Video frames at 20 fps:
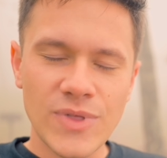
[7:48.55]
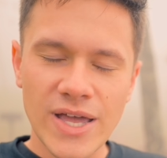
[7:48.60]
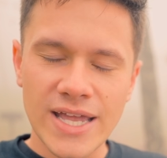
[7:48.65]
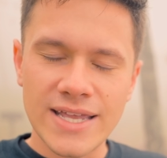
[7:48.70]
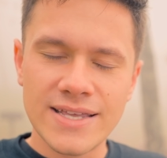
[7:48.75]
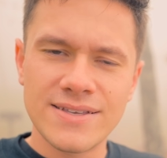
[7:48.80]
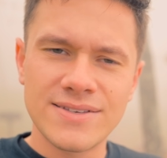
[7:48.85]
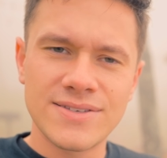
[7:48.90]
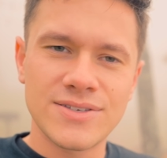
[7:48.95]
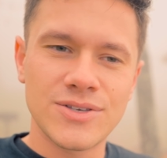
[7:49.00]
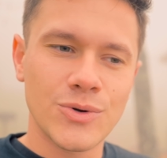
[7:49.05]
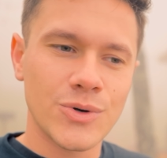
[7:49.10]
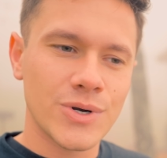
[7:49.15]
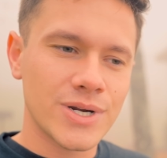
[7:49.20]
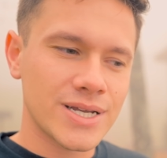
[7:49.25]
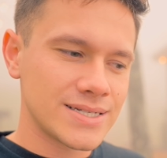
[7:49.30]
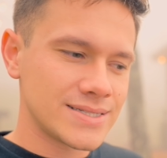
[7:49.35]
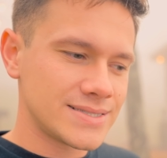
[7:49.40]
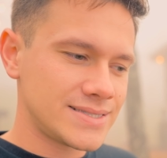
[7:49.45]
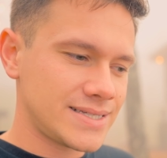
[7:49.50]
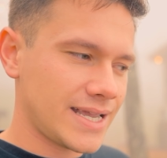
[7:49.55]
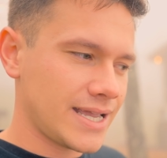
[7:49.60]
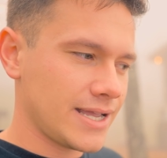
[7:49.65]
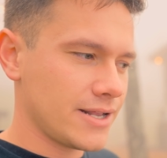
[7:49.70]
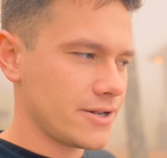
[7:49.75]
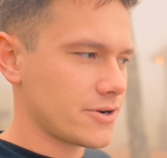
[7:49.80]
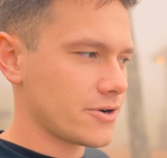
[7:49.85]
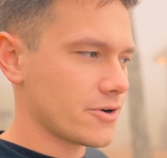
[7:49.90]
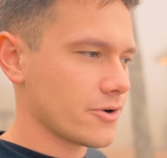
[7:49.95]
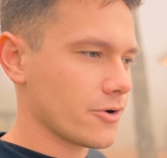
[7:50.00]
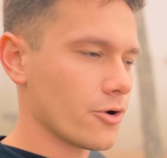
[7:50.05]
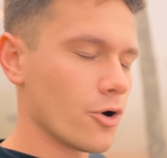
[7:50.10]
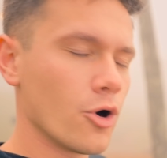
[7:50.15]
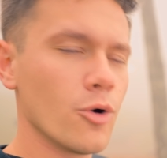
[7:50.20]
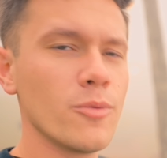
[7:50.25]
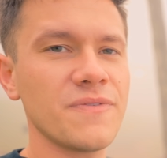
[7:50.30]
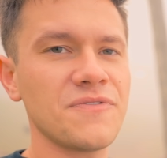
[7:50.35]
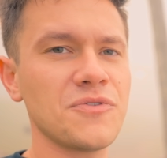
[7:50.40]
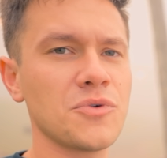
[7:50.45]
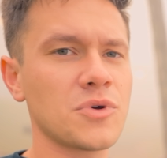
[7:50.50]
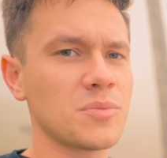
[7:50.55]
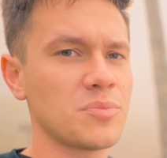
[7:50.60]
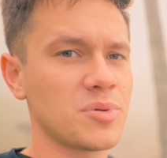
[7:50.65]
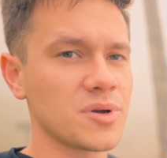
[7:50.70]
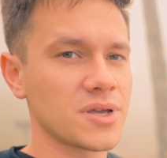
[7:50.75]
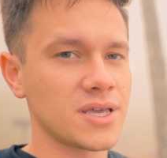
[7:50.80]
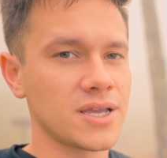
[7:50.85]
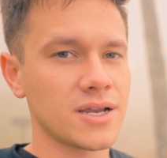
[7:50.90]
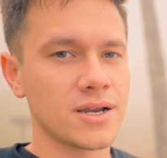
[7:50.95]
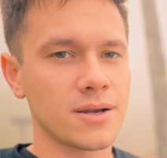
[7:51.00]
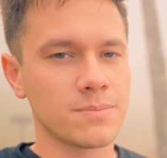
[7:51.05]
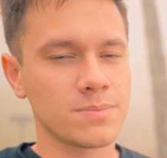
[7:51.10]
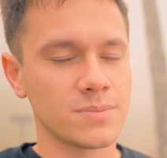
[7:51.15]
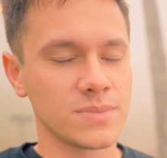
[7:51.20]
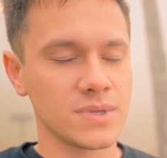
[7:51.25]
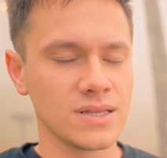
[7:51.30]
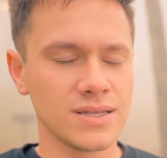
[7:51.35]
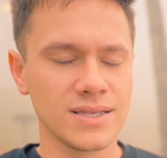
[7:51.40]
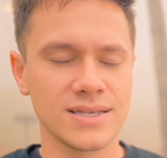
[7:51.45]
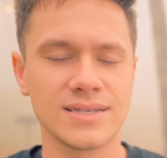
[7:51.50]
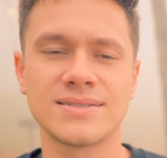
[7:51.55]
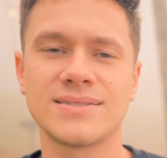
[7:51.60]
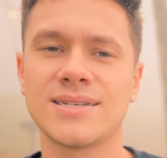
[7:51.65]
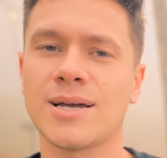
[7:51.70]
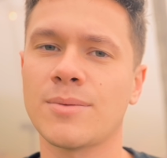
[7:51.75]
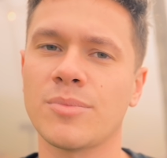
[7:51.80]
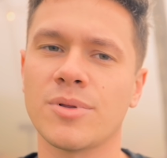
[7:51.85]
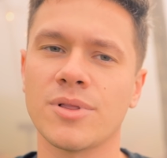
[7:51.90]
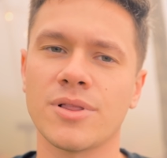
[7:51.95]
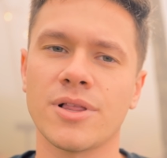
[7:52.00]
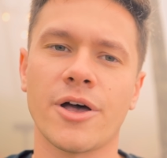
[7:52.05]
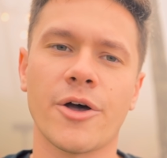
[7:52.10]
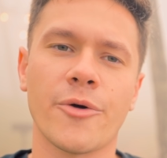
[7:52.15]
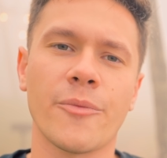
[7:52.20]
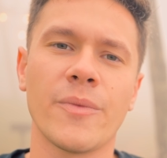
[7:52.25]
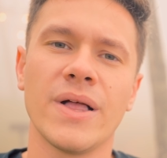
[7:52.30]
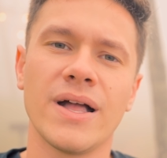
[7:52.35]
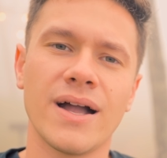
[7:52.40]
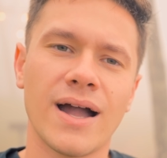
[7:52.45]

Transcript: that is your container home. If you want to book here, the link is down below.